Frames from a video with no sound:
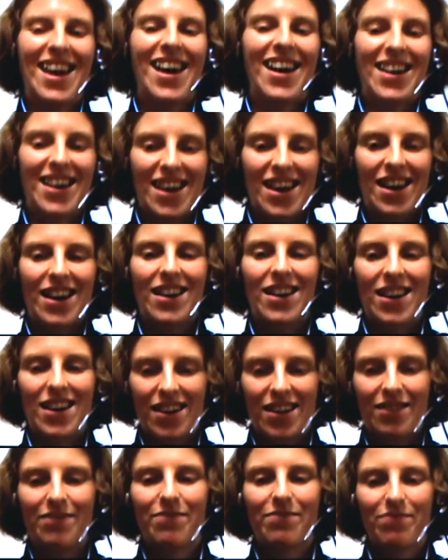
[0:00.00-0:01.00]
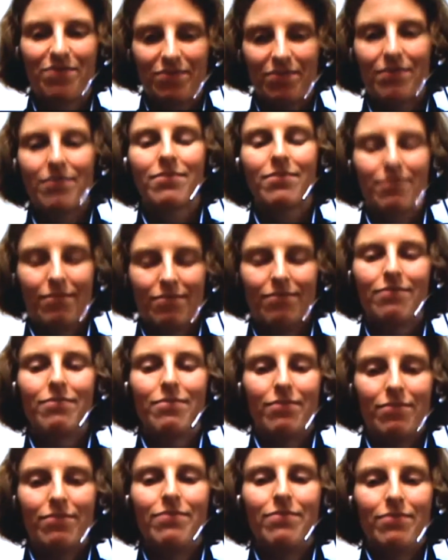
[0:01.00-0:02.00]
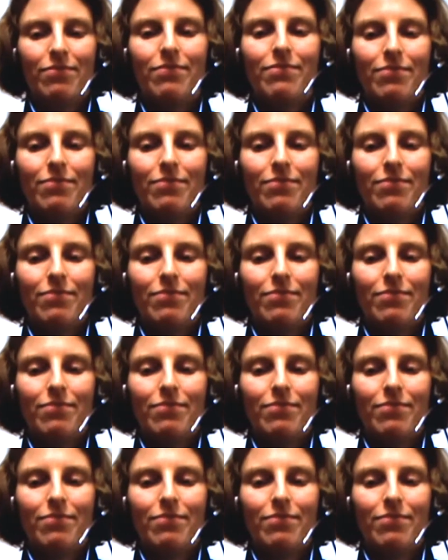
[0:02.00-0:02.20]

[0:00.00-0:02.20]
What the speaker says: And she's got to cure it for herself.